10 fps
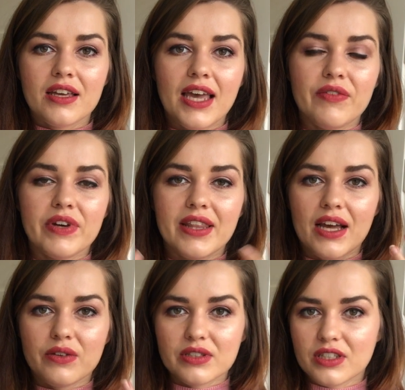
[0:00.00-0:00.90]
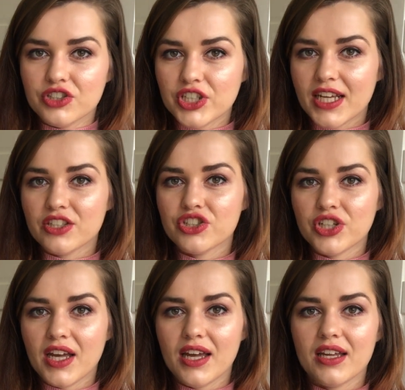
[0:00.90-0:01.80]
get rid of those
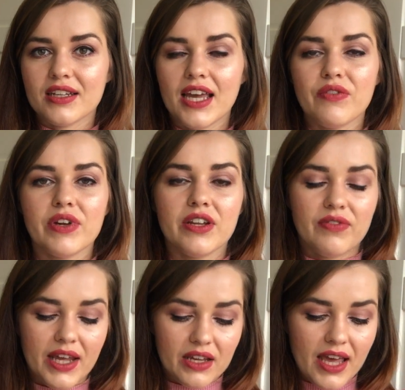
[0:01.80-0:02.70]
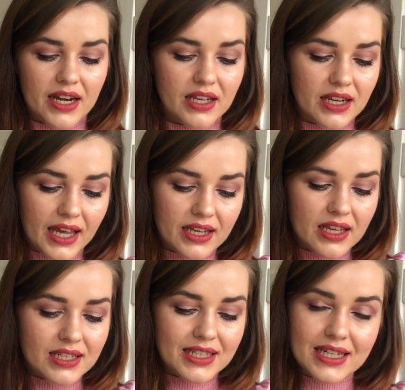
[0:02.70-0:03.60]
congestion, get rid of like any like
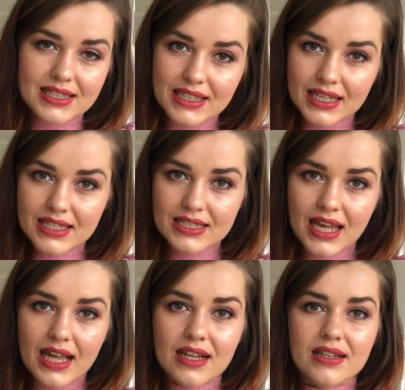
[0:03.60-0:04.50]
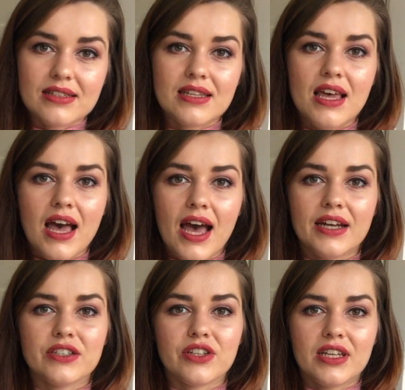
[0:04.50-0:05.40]
dead skin cells,
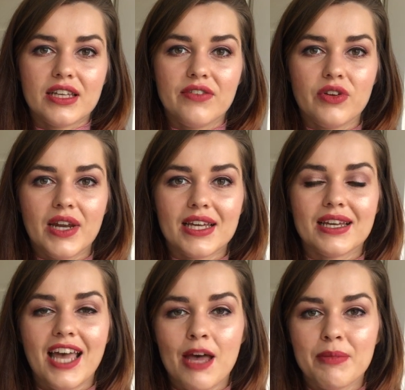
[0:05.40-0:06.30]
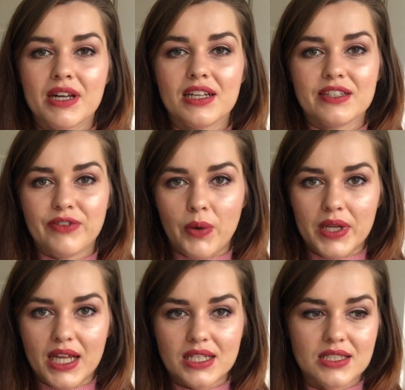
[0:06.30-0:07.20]
and it's going to give you like a chemical
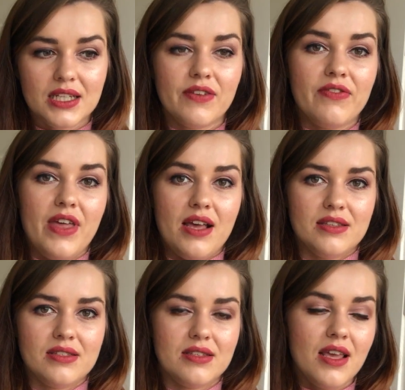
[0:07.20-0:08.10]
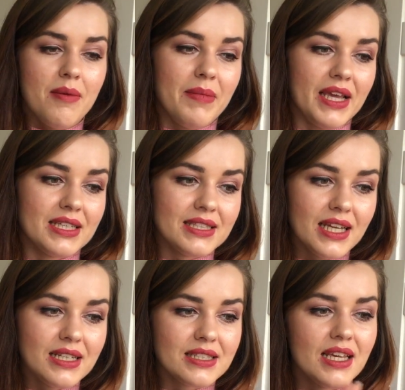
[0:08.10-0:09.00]
exfoliant, if that makes
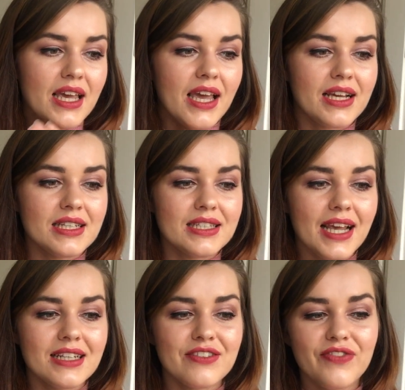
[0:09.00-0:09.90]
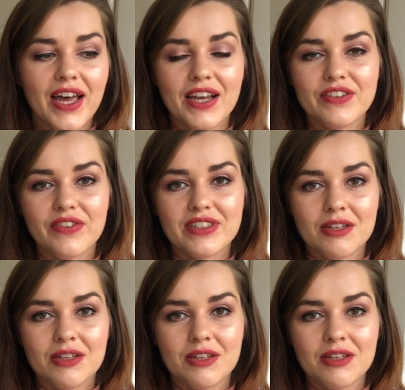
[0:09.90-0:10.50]
sense. It contains 5 different